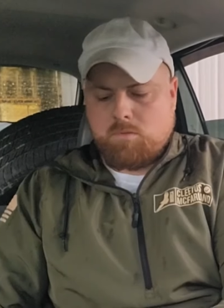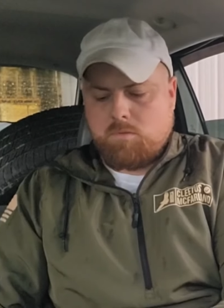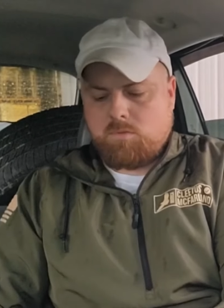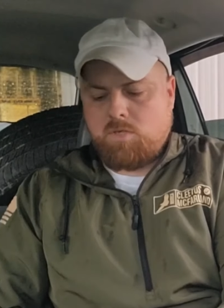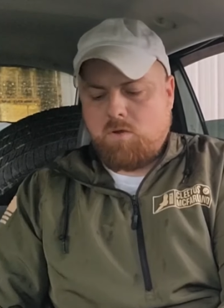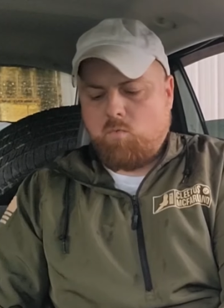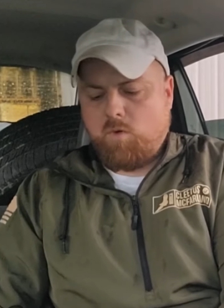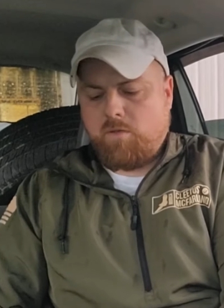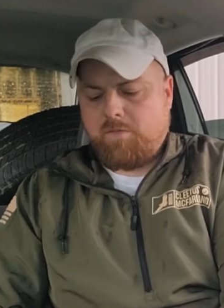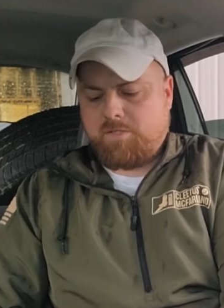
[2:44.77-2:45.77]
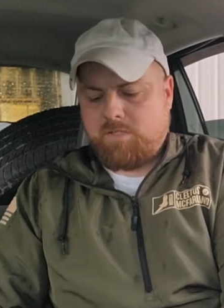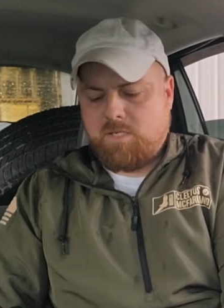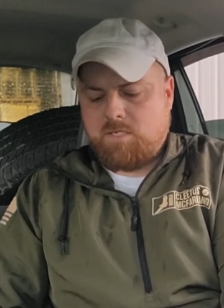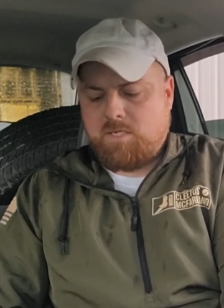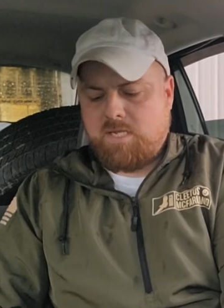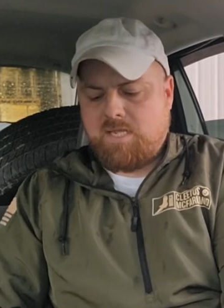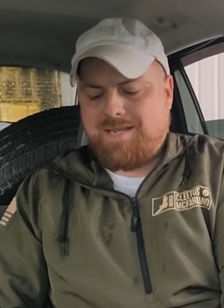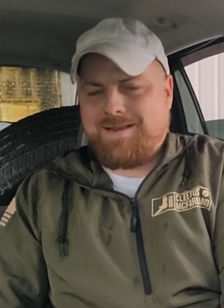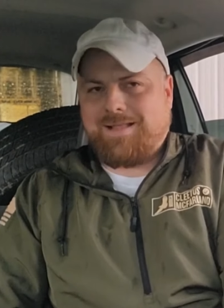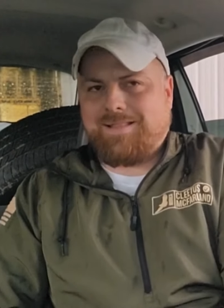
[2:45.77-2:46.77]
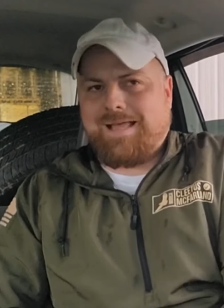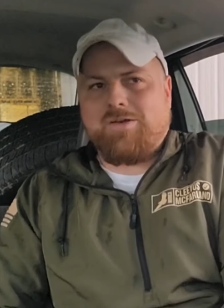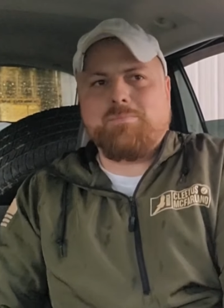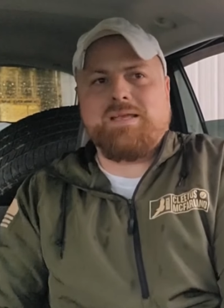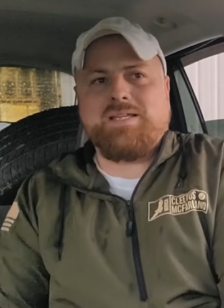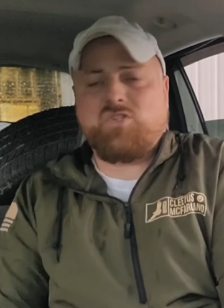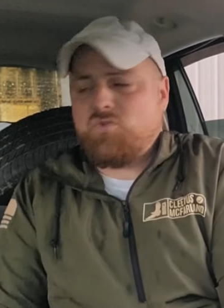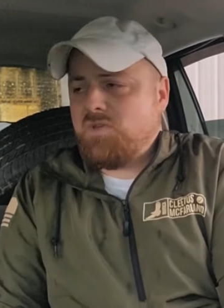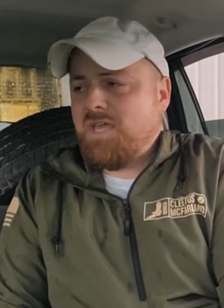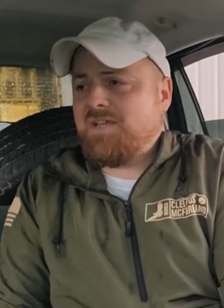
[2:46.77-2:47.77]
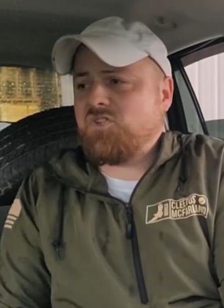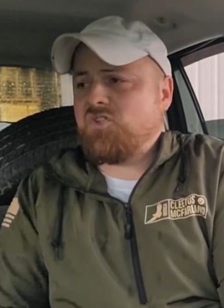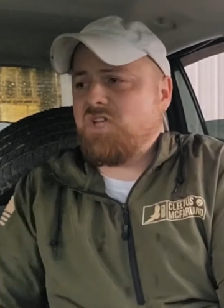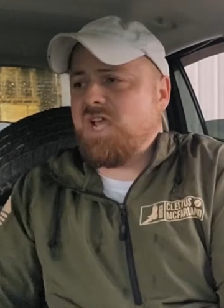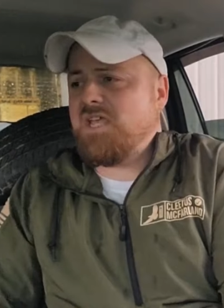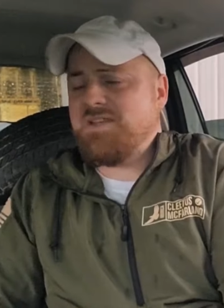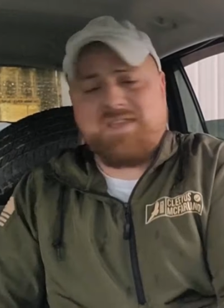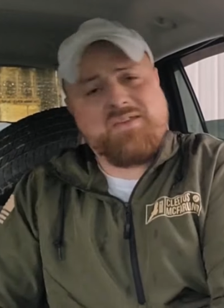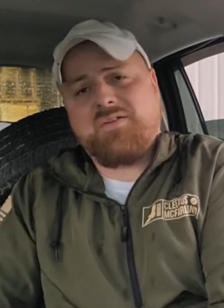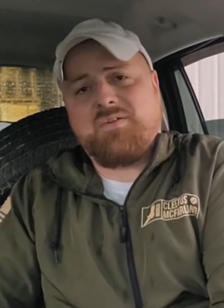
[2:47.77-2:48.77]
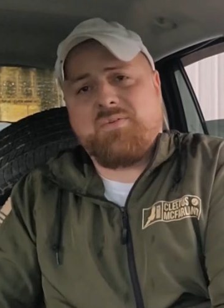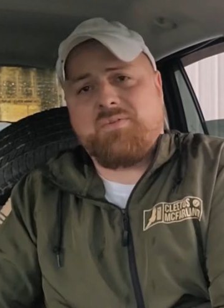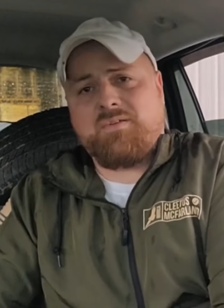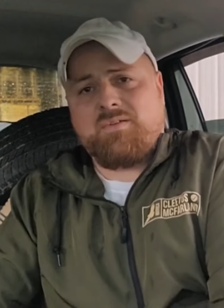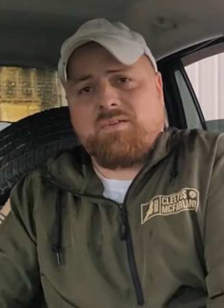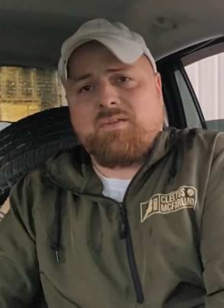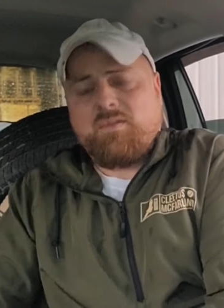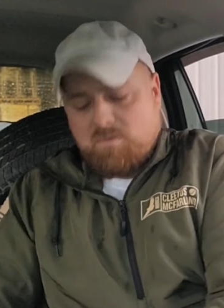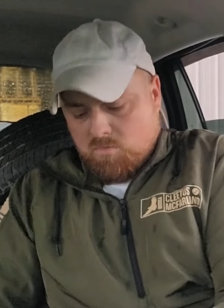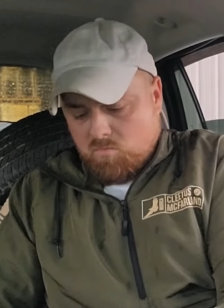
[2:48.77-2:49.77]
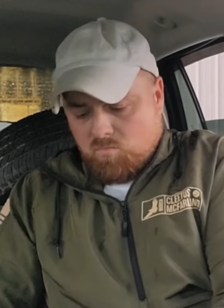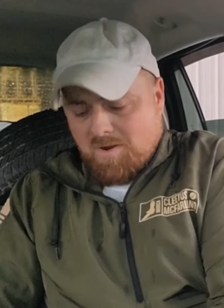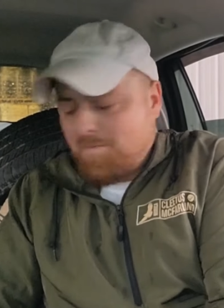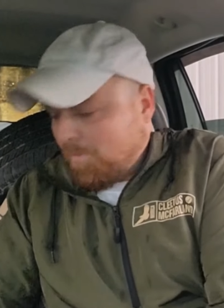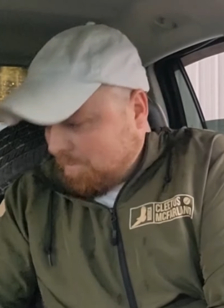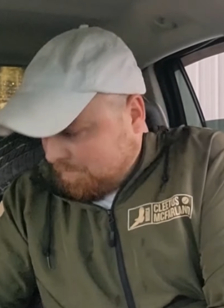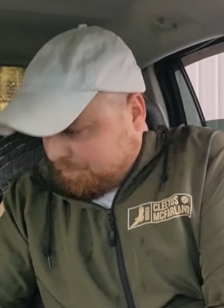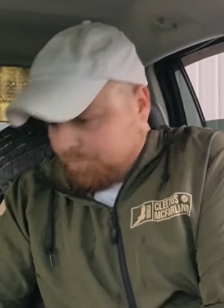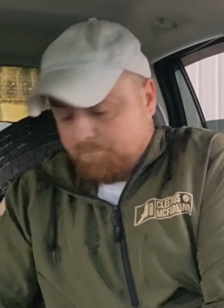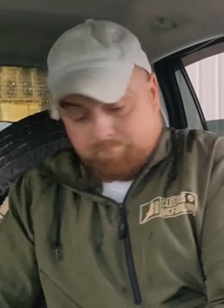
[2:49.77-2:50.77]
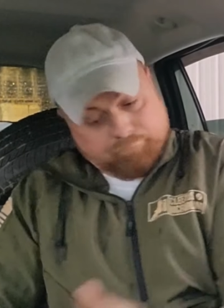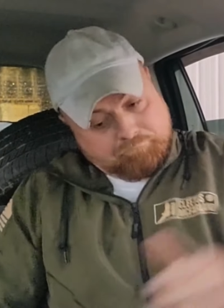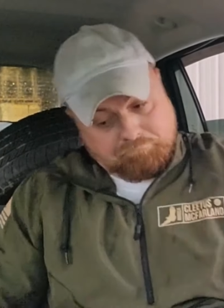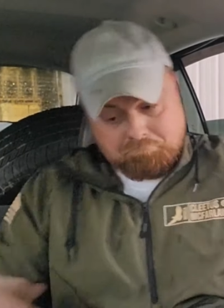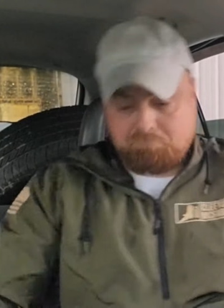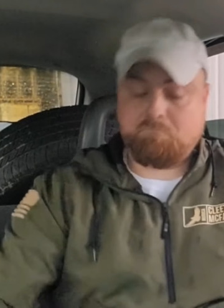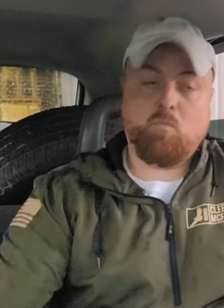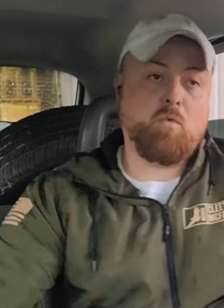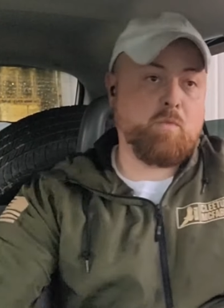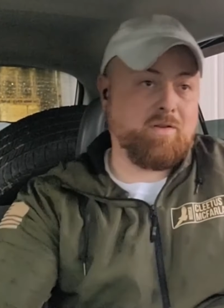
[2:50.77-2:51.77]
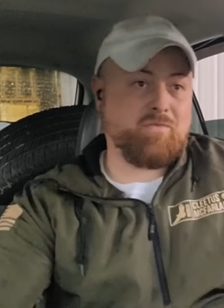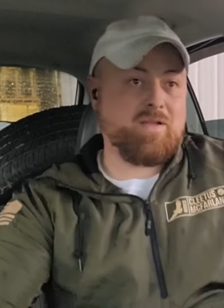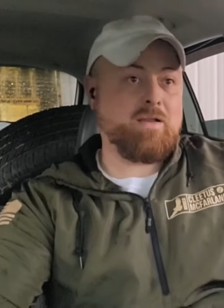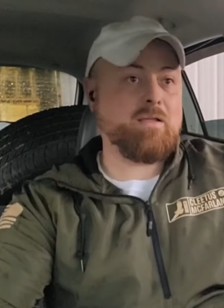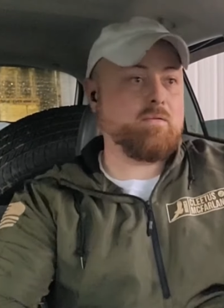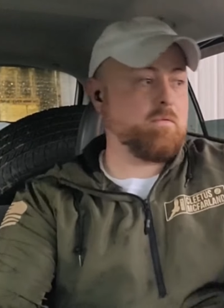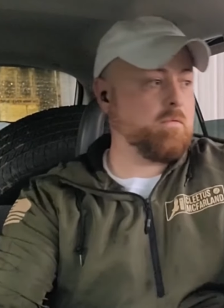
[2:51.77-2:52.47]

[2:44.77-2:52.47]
So, will this indeed allow me to catch second gear rubber? One way to find out.